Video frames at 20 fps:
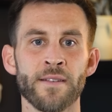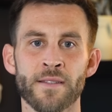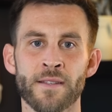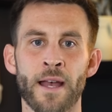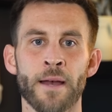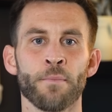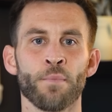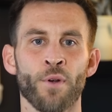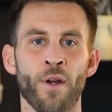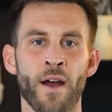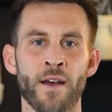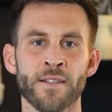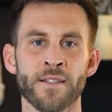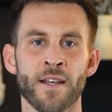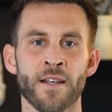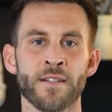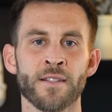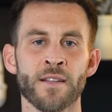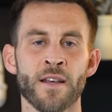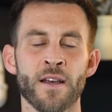step
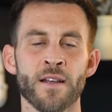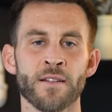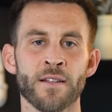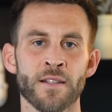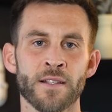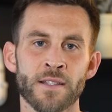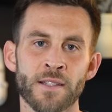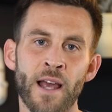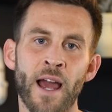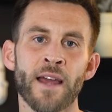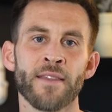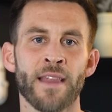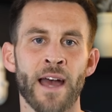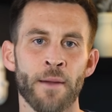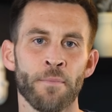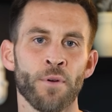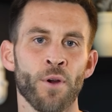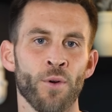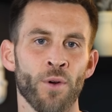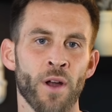process to sign
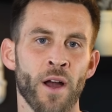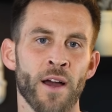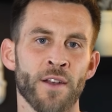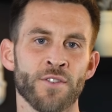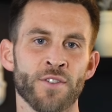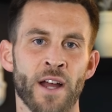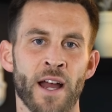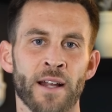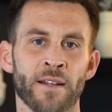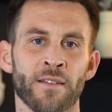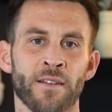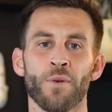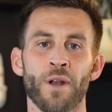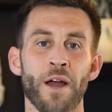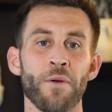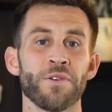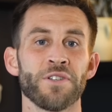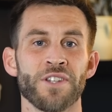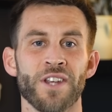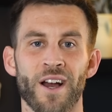that pro contract. When
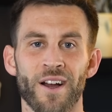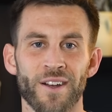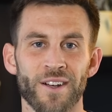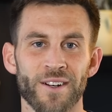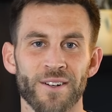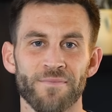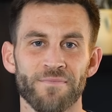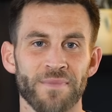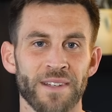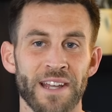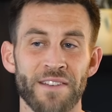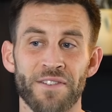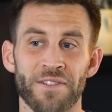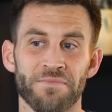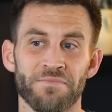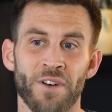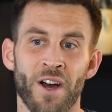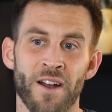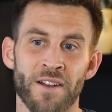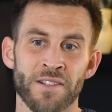I was younger,
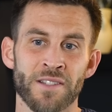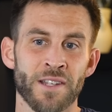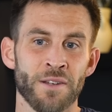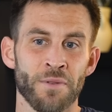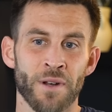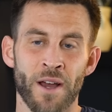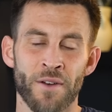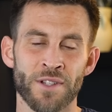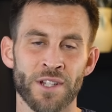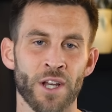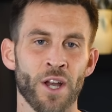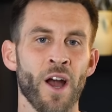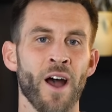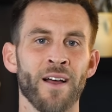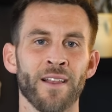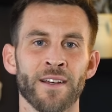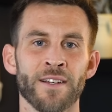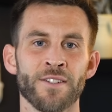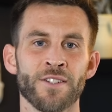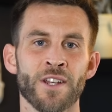even honestly when I was in
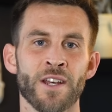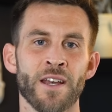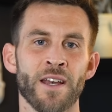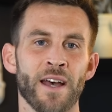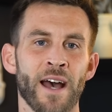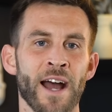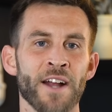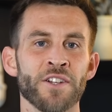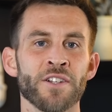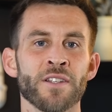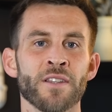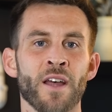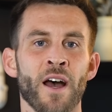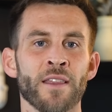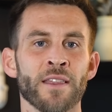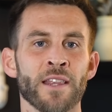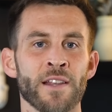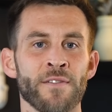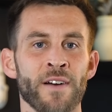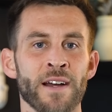college, I just
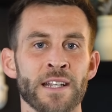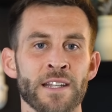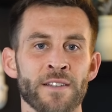thought that if I